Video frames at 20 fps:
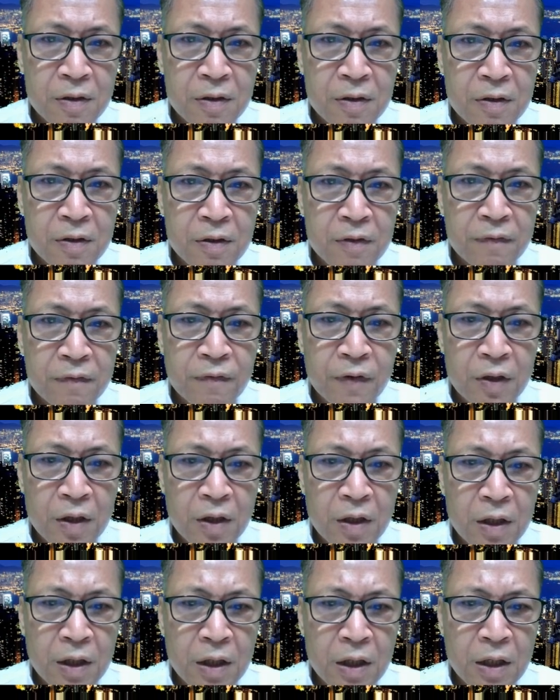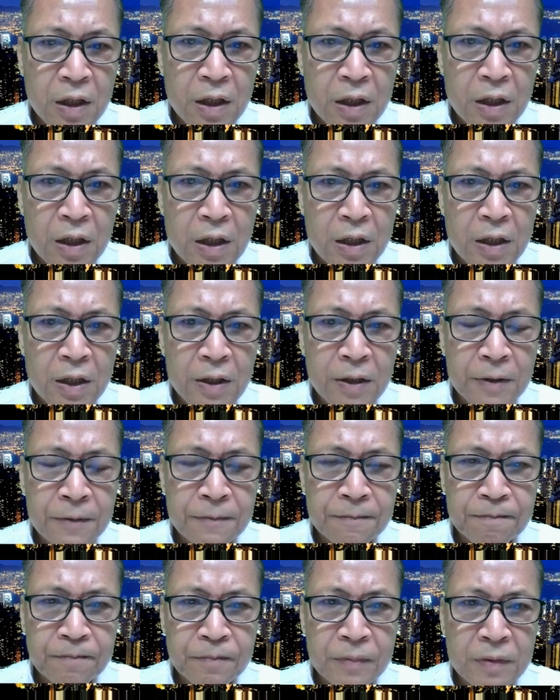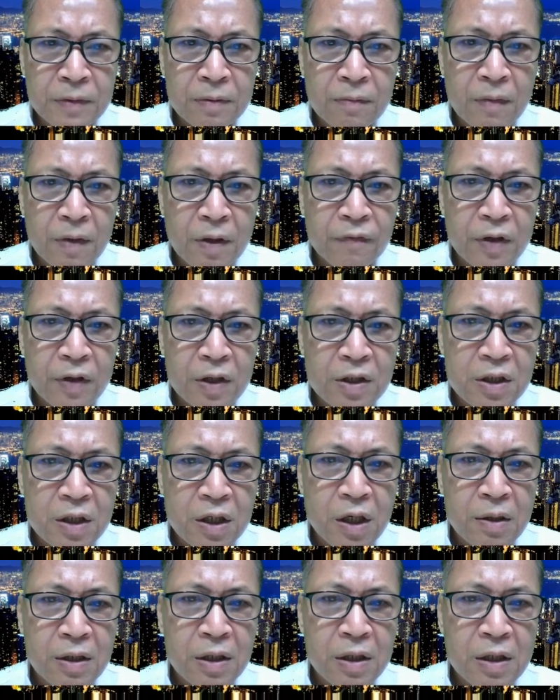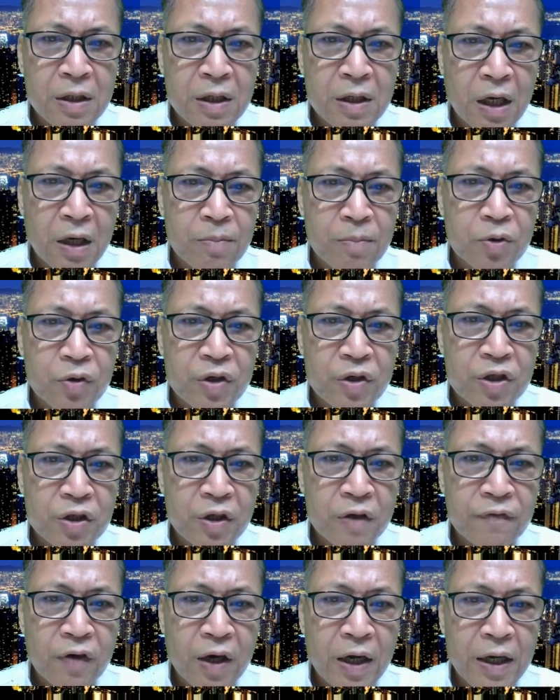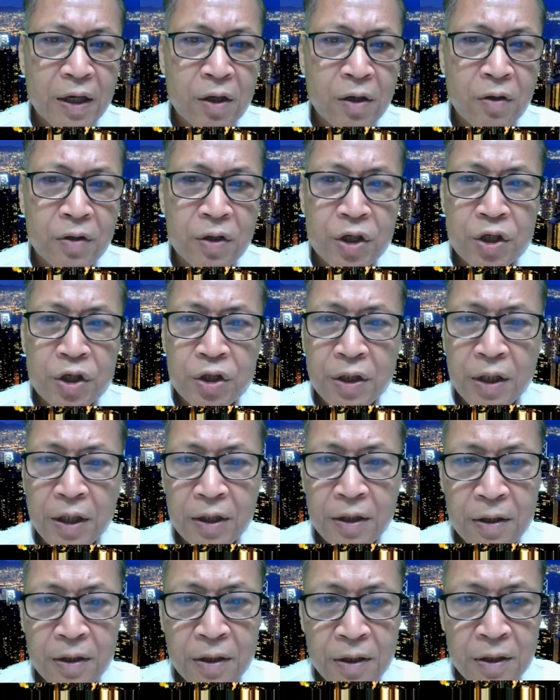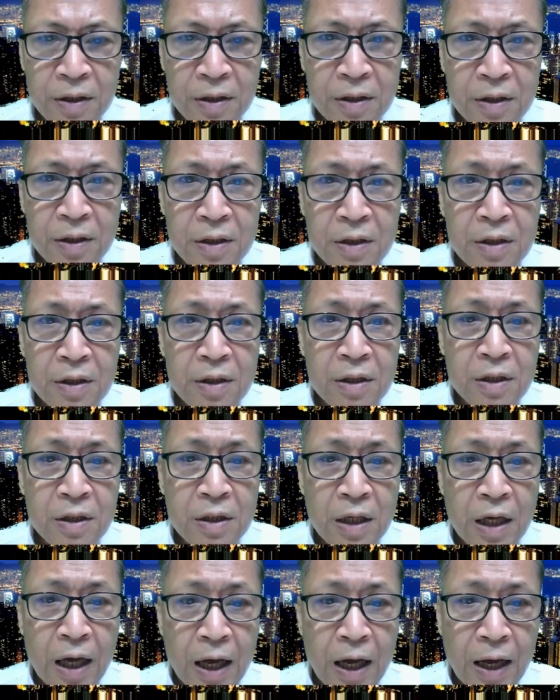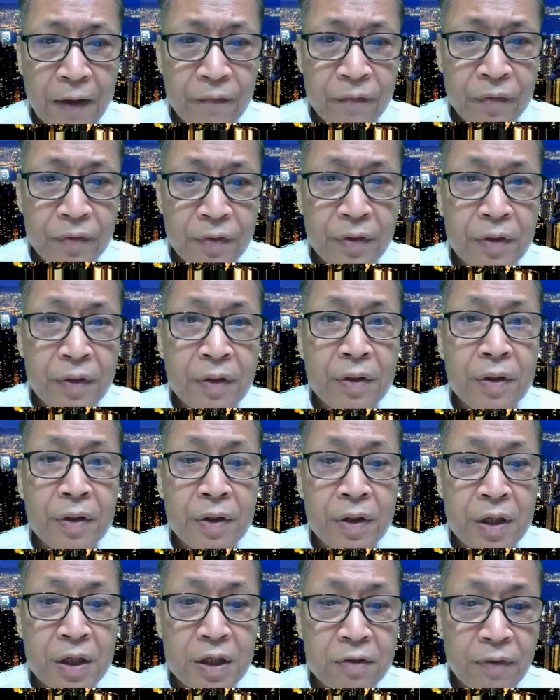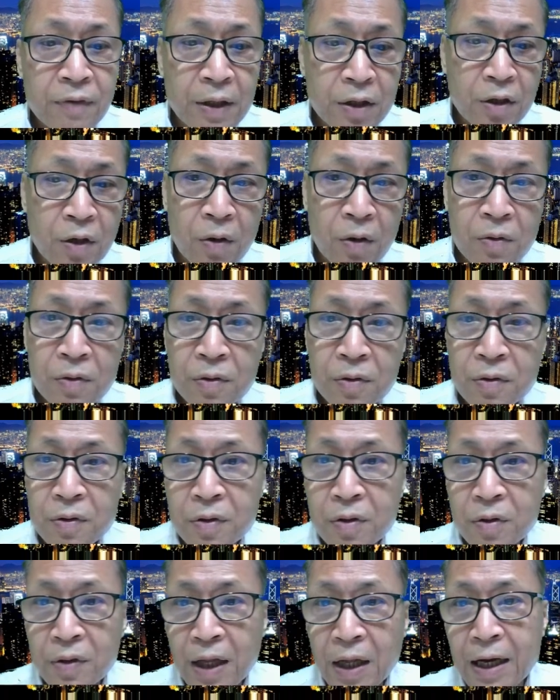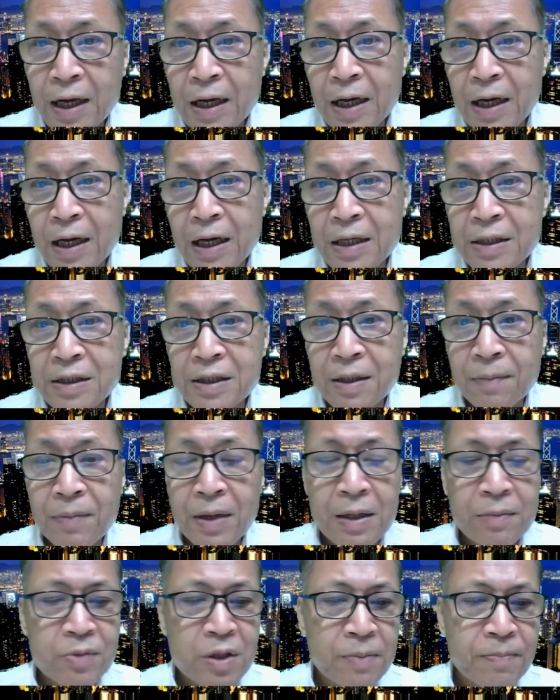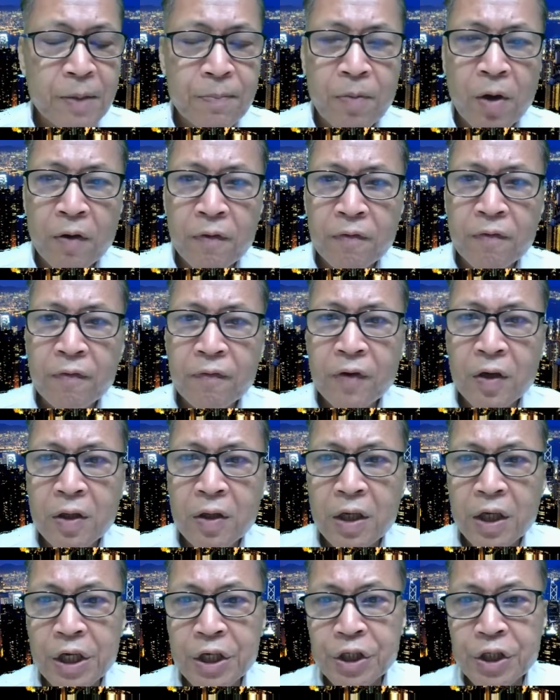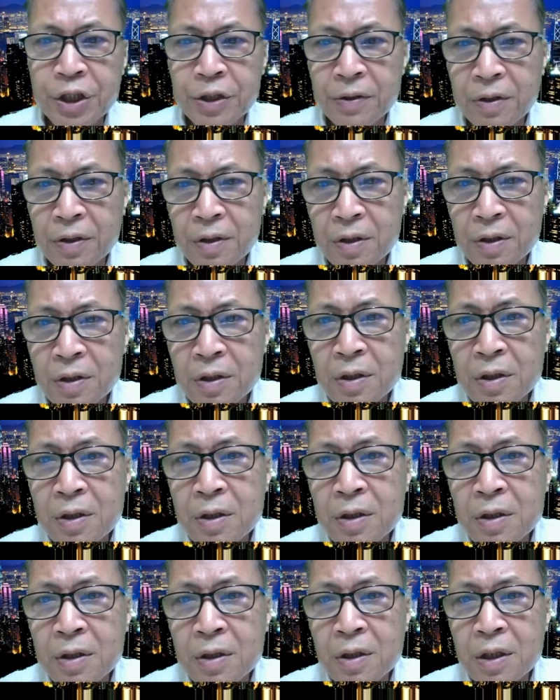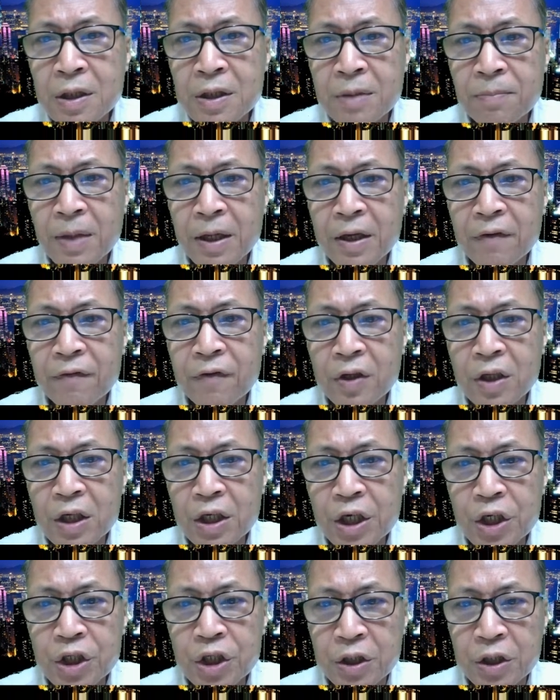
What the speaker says: for the skin accommodation for air conditioning. And this one go to the sub MCB board for the kitchen. This is mainly for the kitchen.